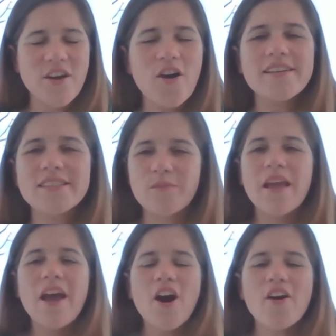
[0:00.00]
Awesome.
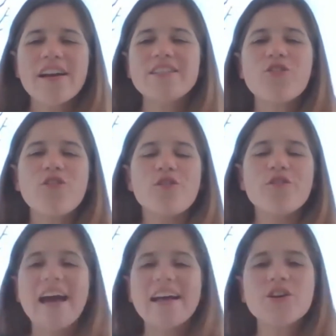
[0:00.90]
Okay, so
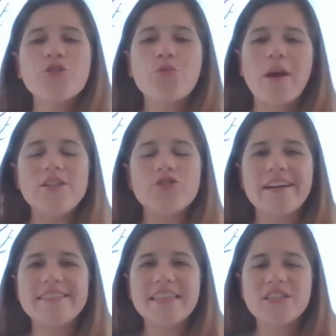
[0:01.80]
that's a great
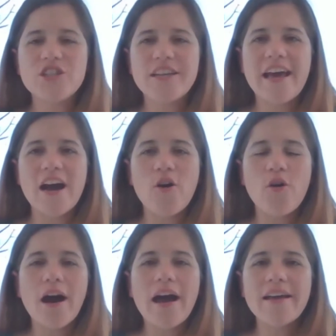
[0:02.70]
transition
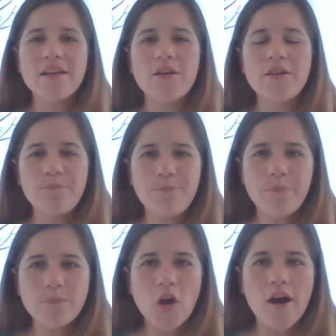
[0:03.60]
now.
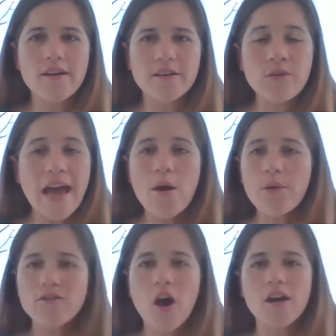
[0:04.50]
Now
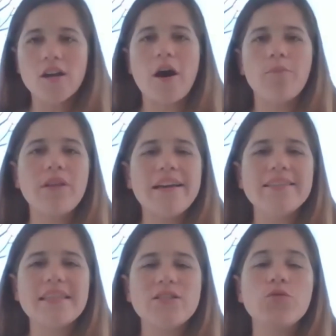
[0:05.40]
we've talked about
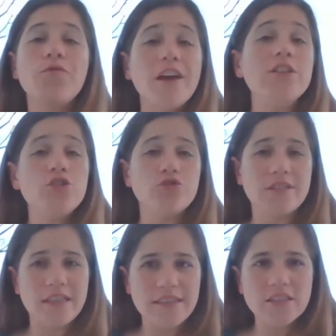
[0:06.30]
places, venues
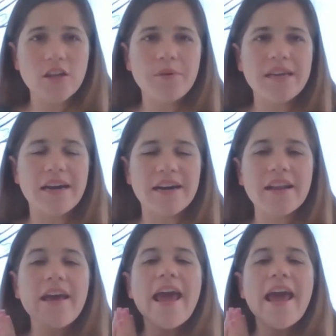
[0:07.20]
that these could be on,